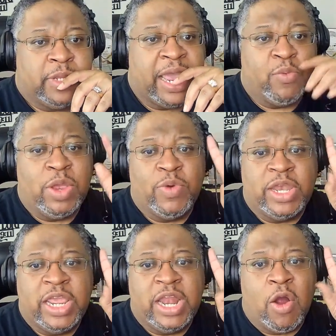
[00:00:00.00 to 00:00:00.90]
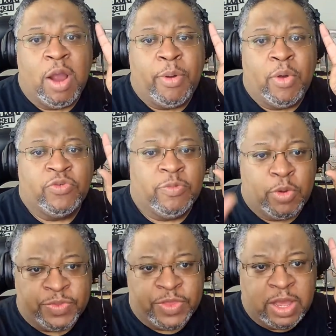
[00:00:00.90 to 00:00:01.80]
and we would need our opposable
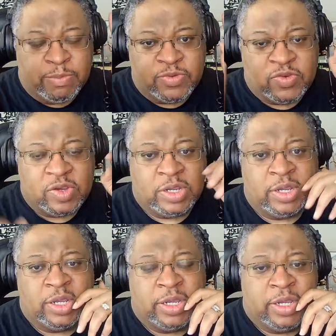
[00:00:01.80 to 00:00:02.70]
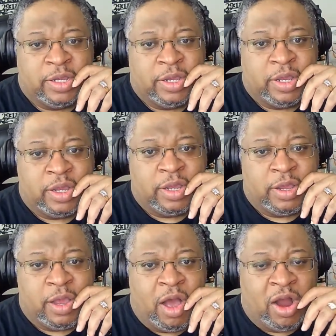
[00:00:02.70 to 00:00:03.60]
thumbs
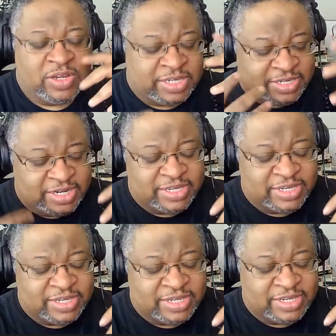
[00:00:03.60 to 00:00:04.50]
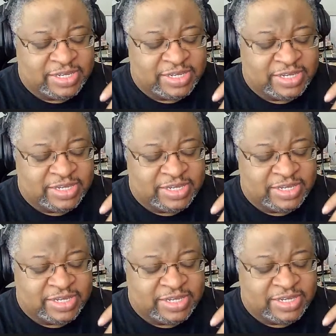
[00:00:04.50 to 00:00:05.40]
our senses
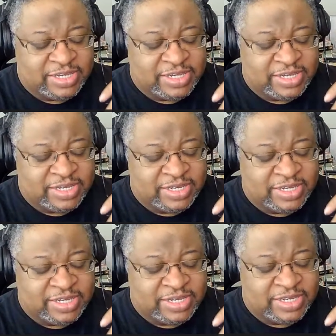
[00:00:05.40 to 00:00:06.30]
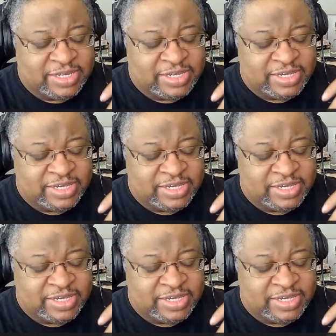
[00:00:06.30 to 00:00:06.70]
our brains